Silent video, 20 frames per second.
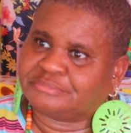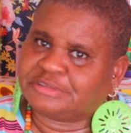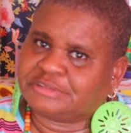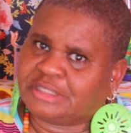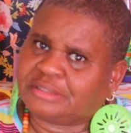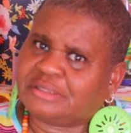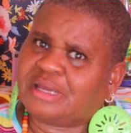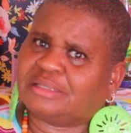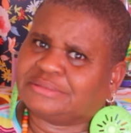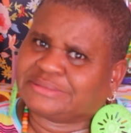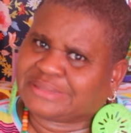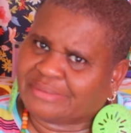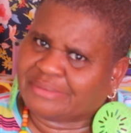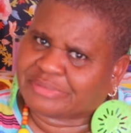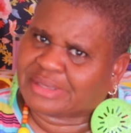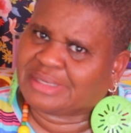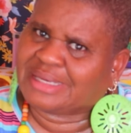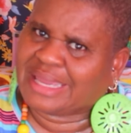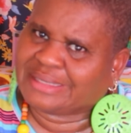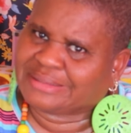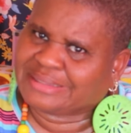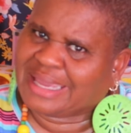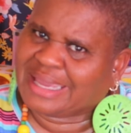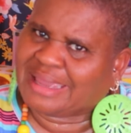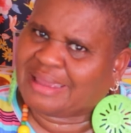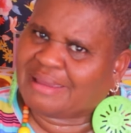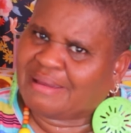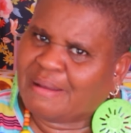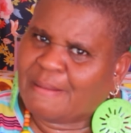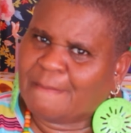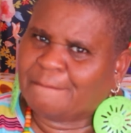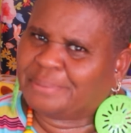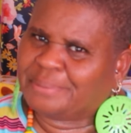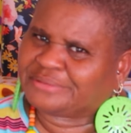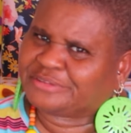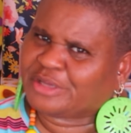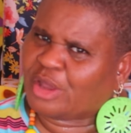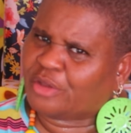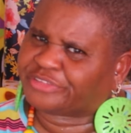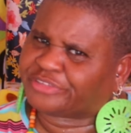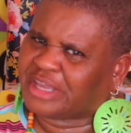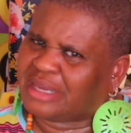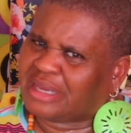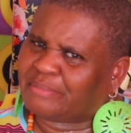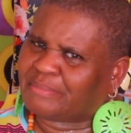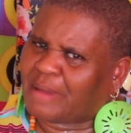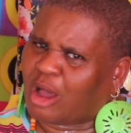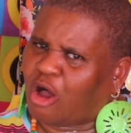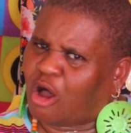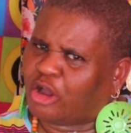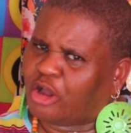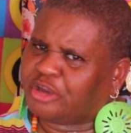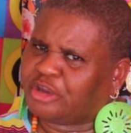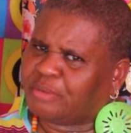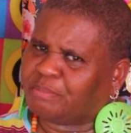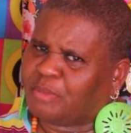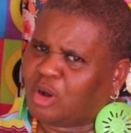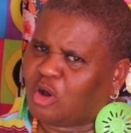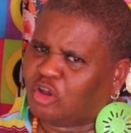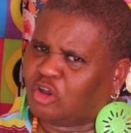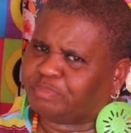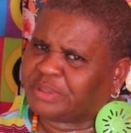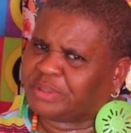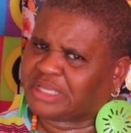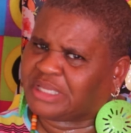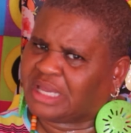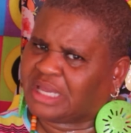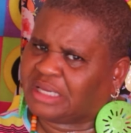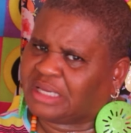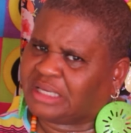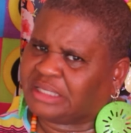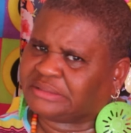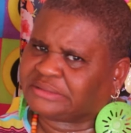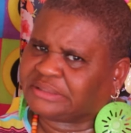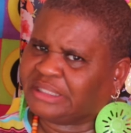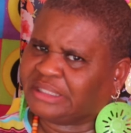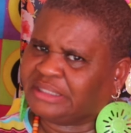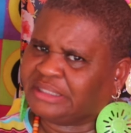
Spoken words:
You know, something like that. But don't tell them all your moves, because